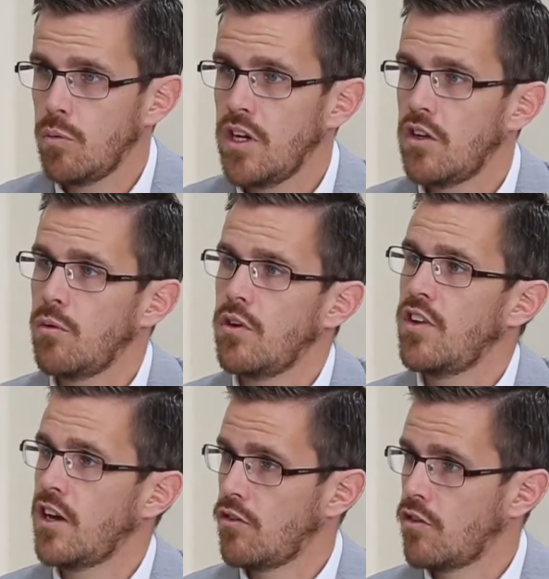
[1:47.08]
we're a
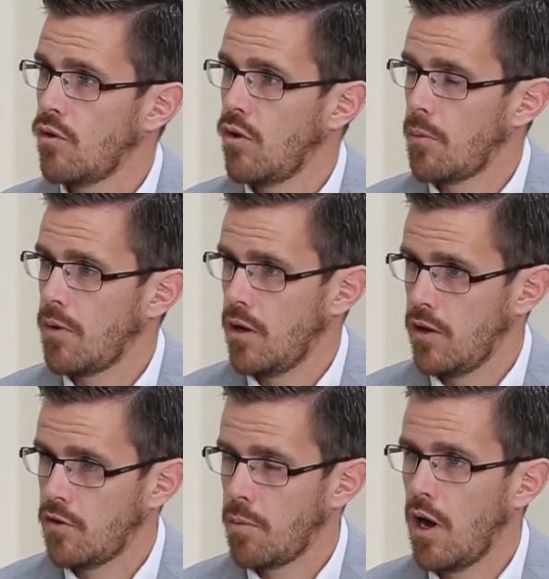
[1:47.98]
secondary school up
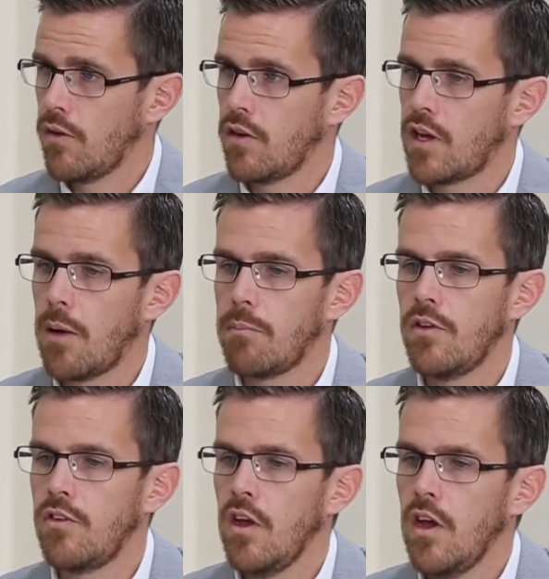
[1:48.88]
in this part of the
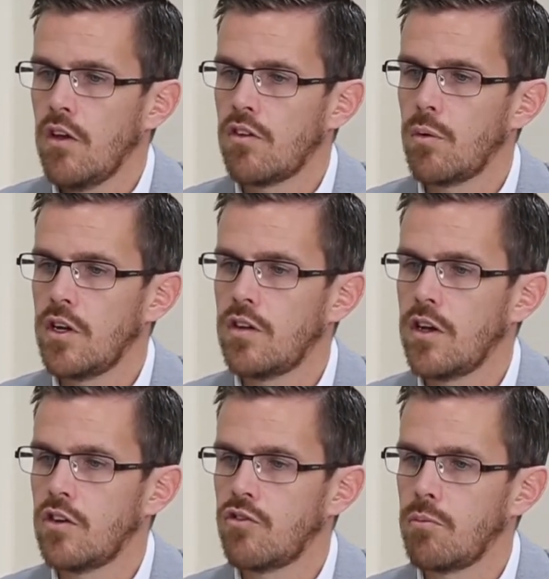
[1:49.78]
campus, so we
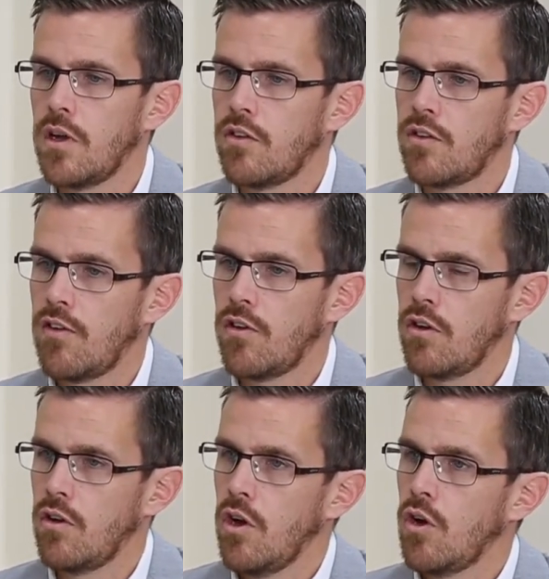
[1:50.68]
teach from year
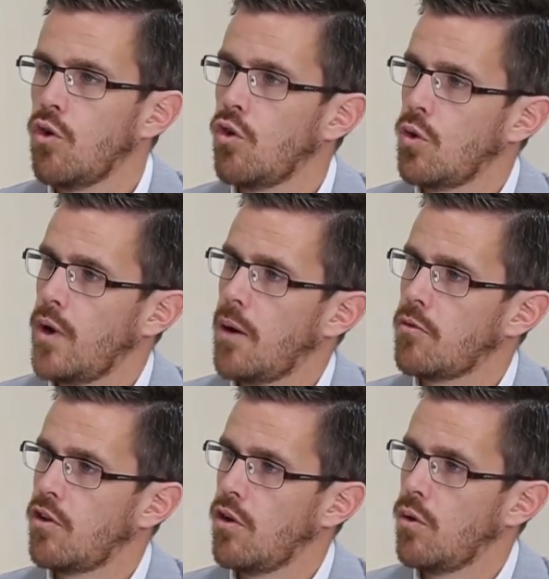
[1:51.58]
7 all the way
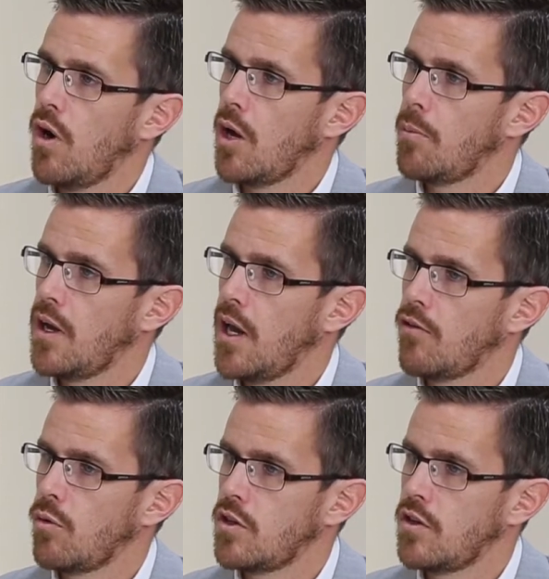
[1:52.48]
up to IB
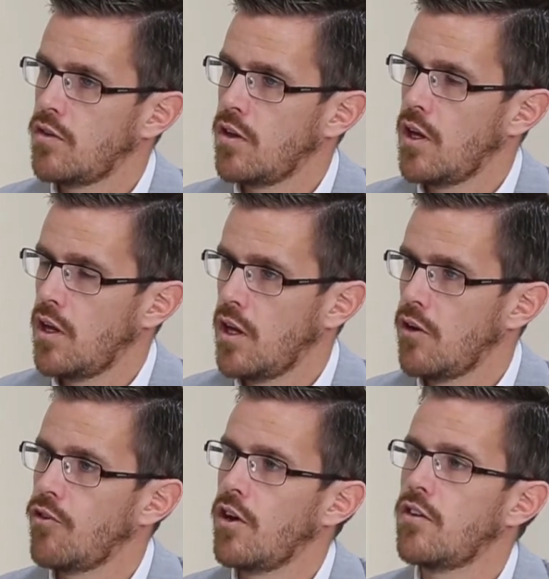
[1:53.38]
level, which is
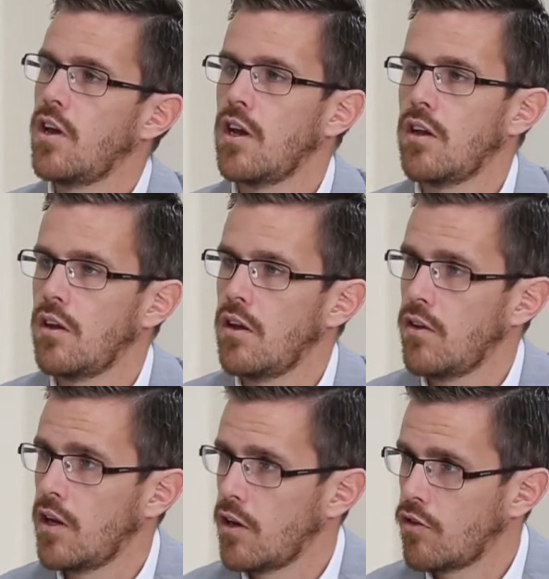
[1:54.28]
year 13 in
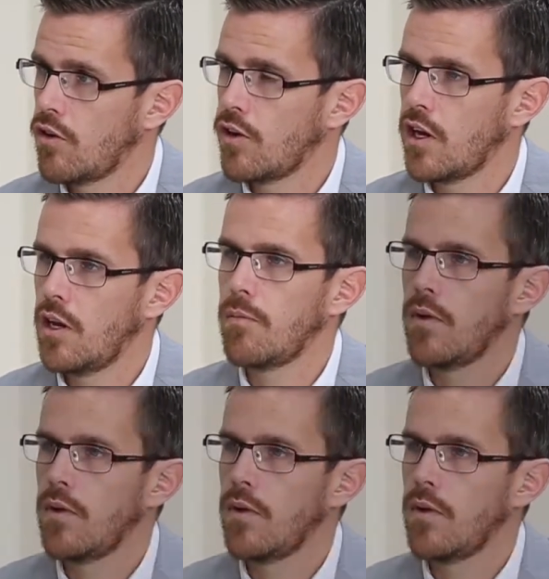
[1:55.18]
the English curriculum.